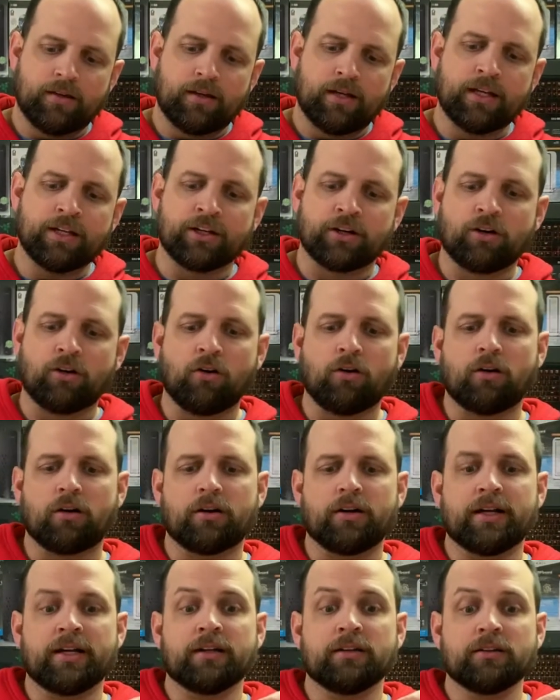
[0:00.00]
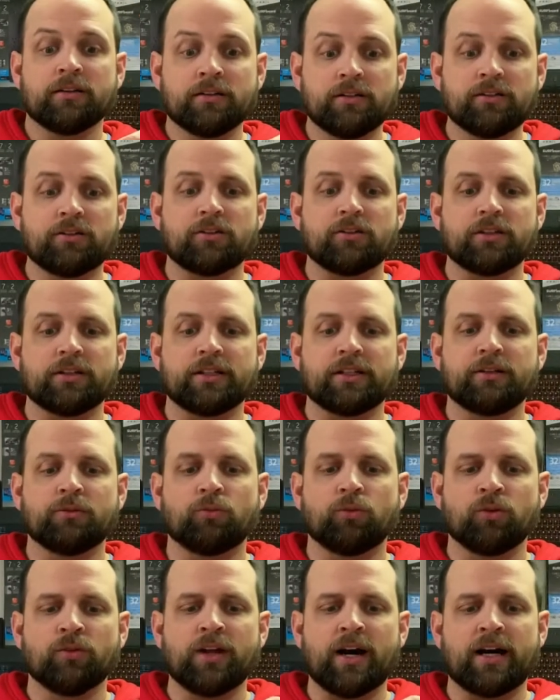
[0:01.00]
in your car, it literally
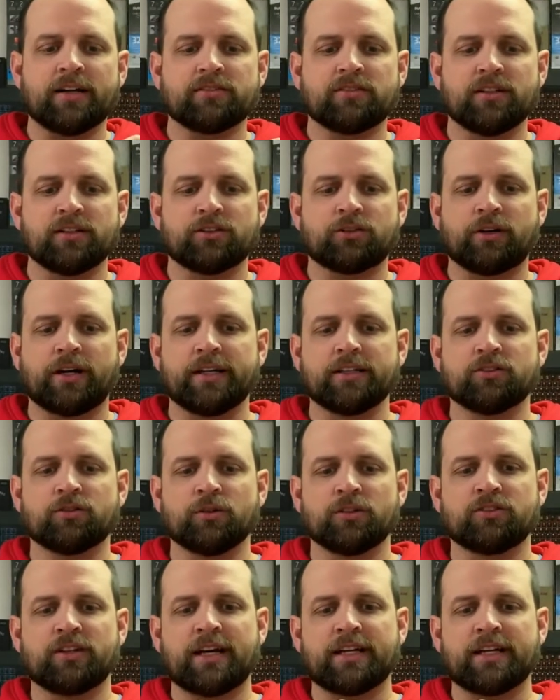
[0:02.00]
will not sit straight. So it's